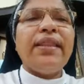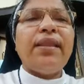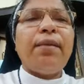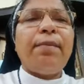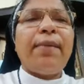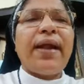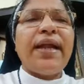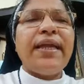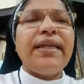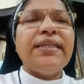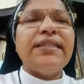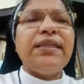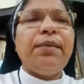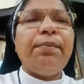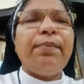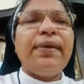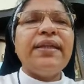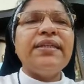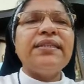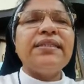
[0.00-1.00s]
the
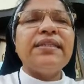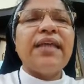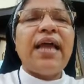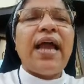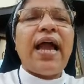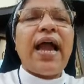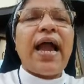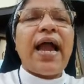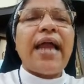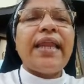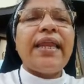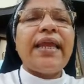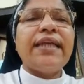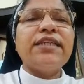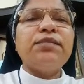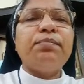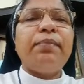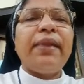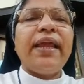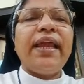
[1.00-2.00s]
participants and
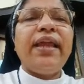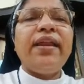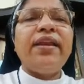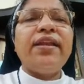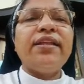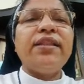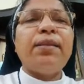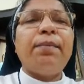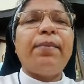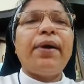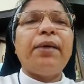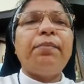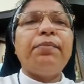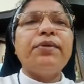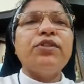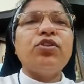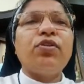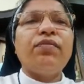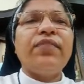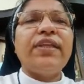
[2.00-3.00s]
explained the
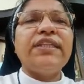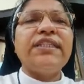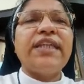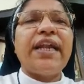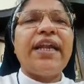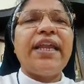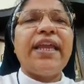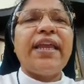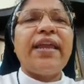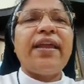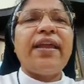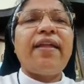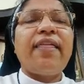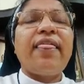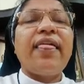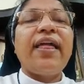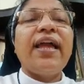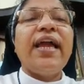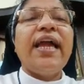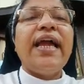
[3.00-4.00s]
purpose of the study.
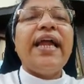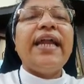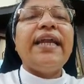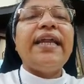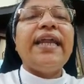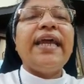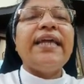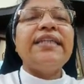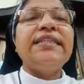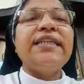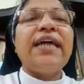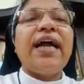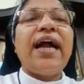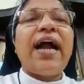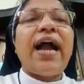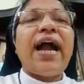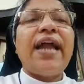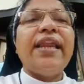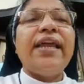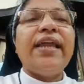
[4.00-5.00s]
Data
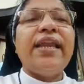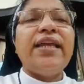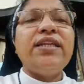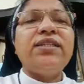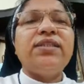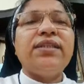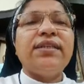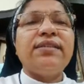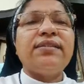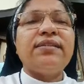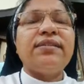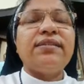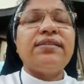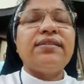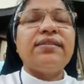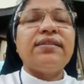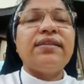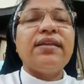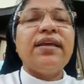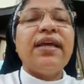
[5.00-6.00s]
analysis.
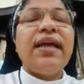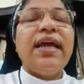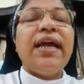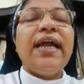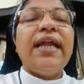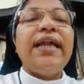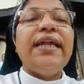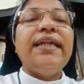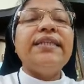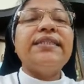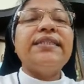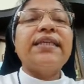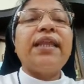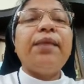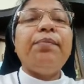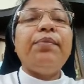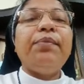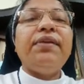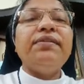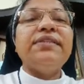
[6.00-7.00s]

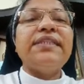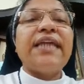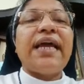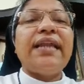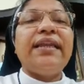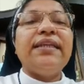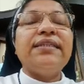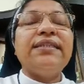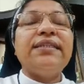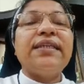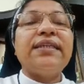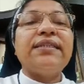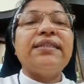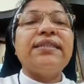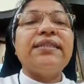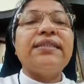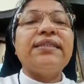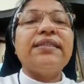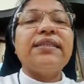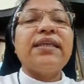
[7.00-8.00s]
Descriptive
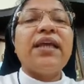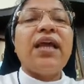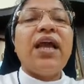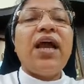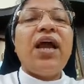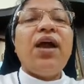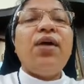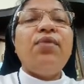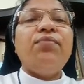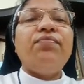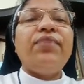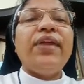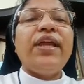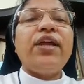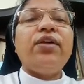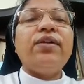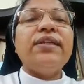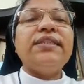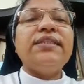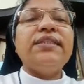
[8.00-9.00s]
statistics.
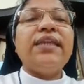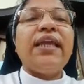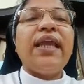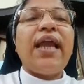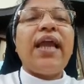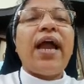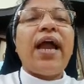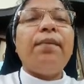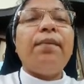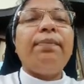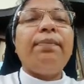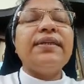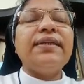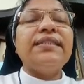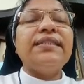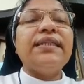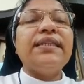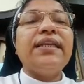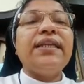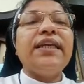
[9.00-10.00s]
Frequency and
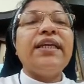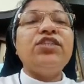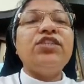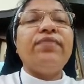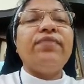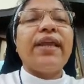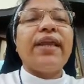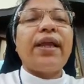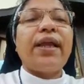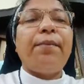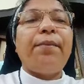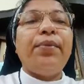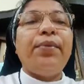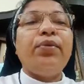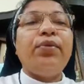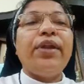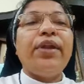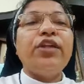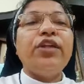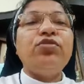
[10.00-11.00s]
percentage were
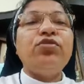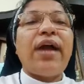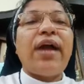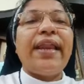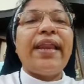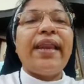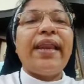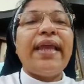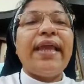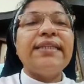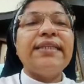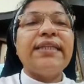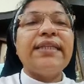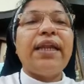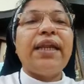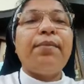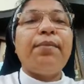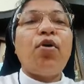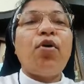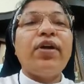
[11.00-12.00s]
computed to analyze the
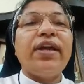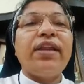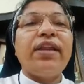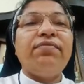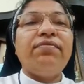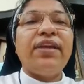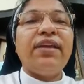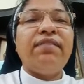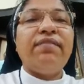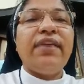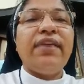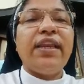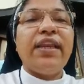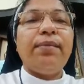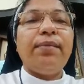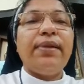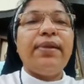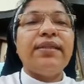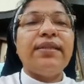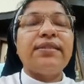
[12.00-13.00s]
demographic
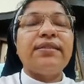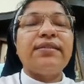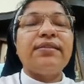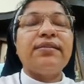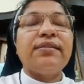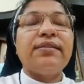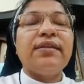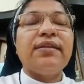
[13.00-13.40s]
variables.